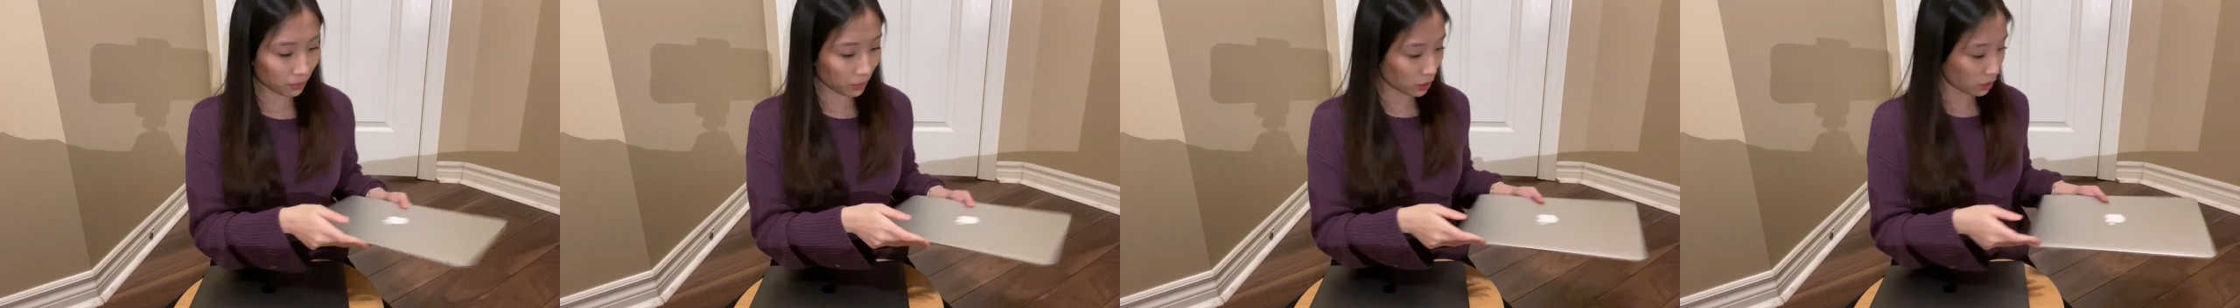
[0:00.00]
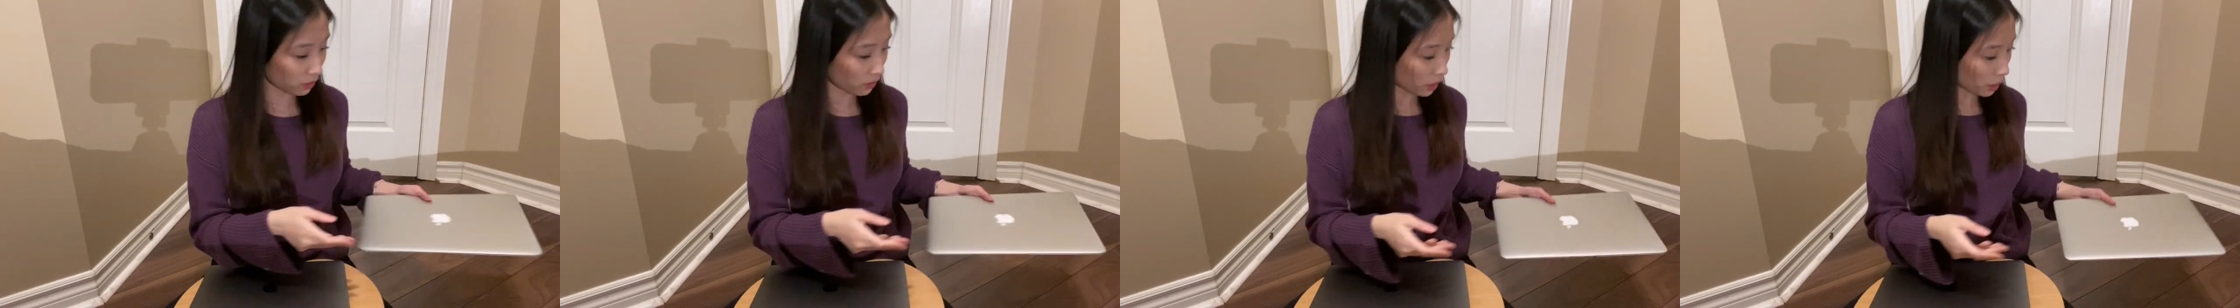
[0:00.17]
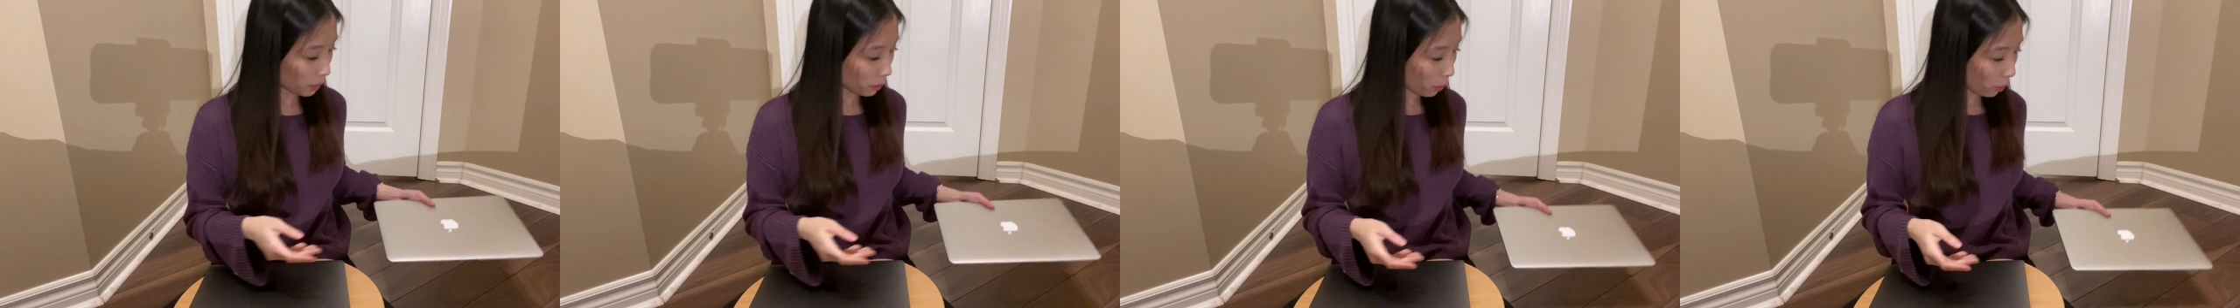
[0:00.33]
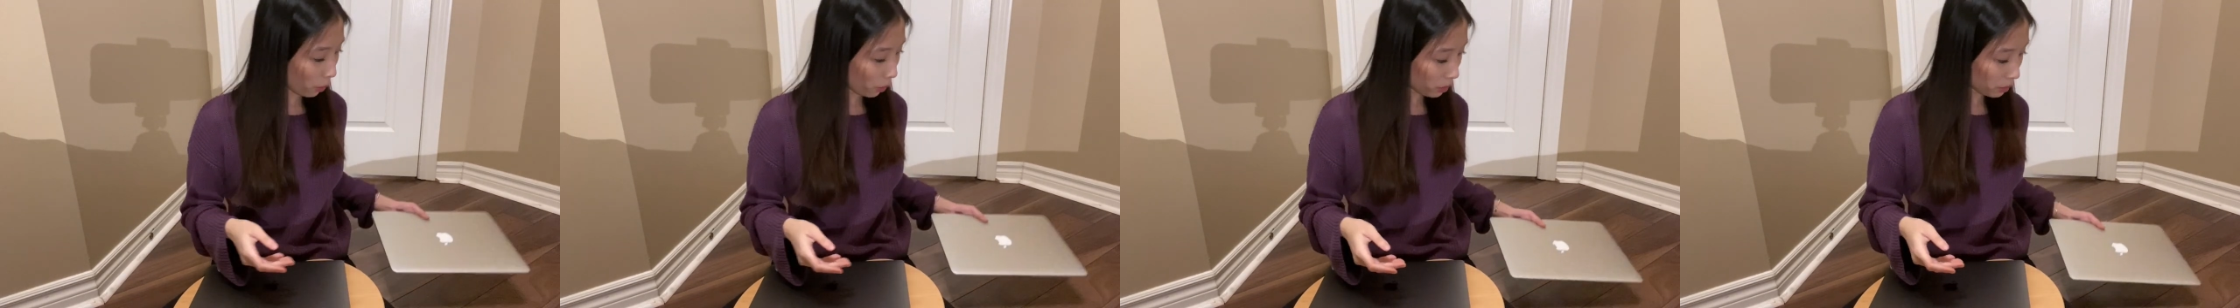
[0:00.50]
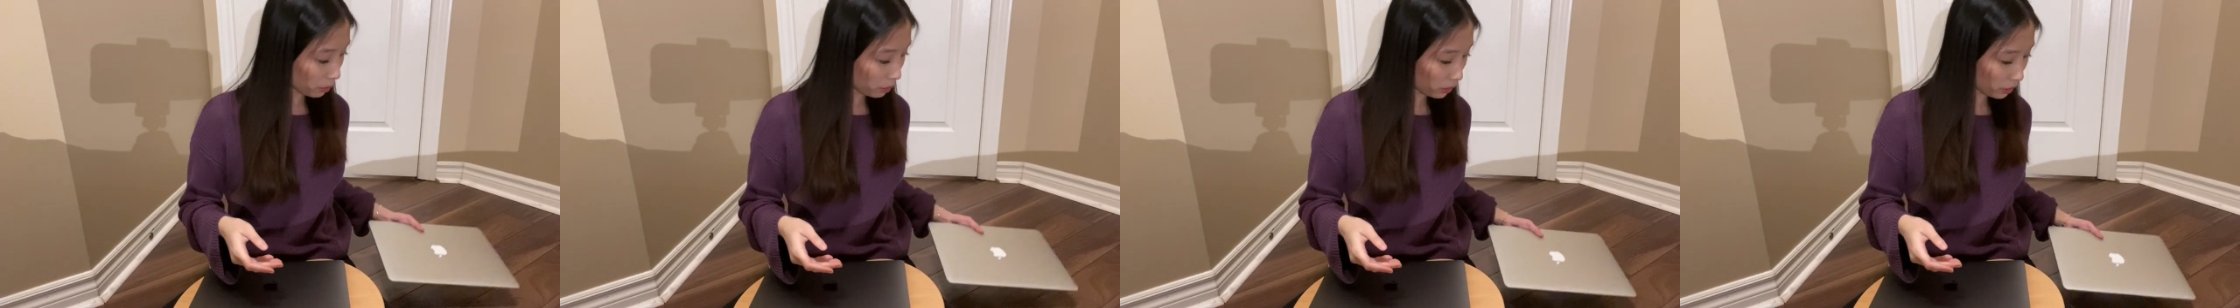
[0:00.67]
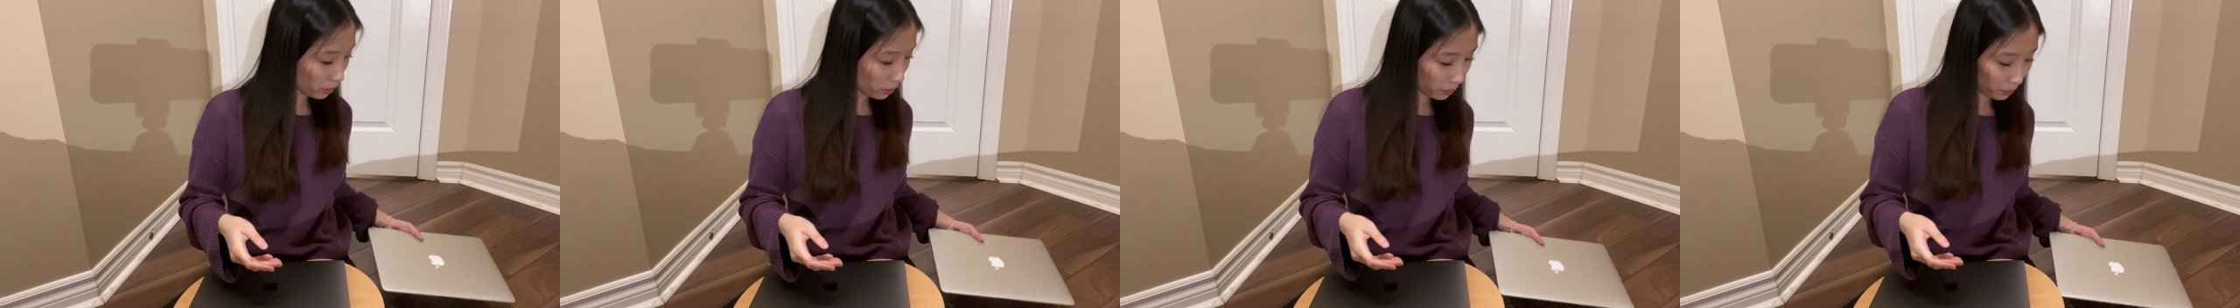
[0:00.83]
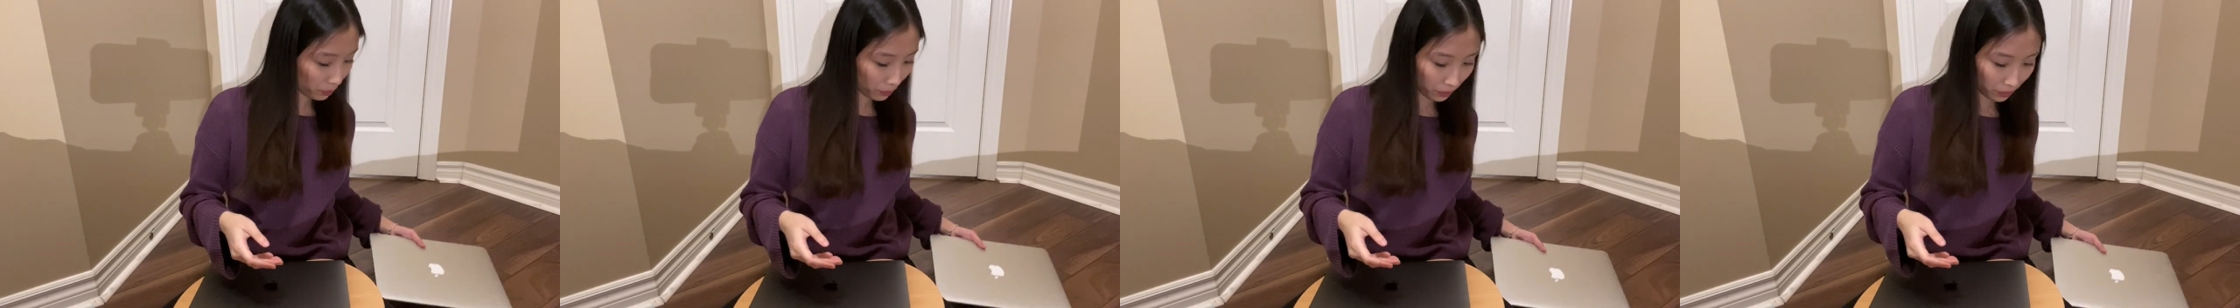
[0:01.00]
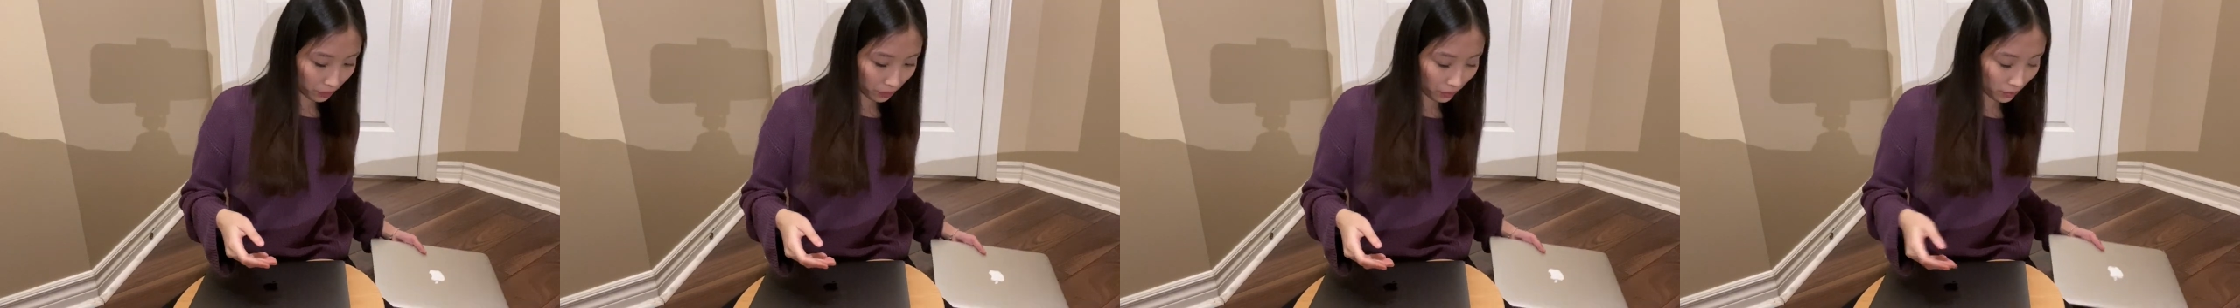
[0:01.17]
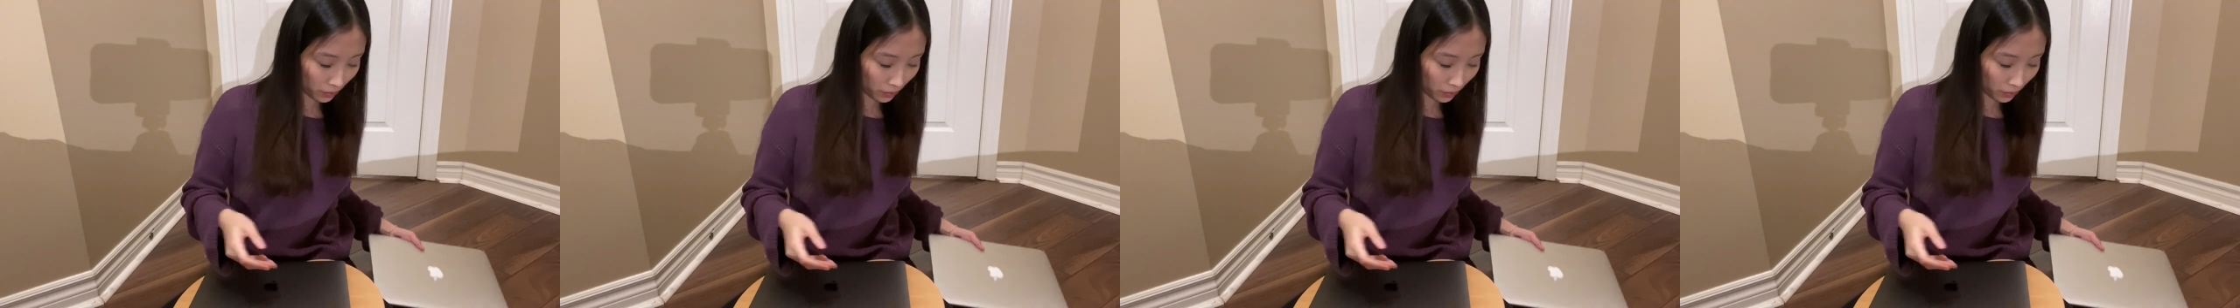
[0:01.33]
It's very portable.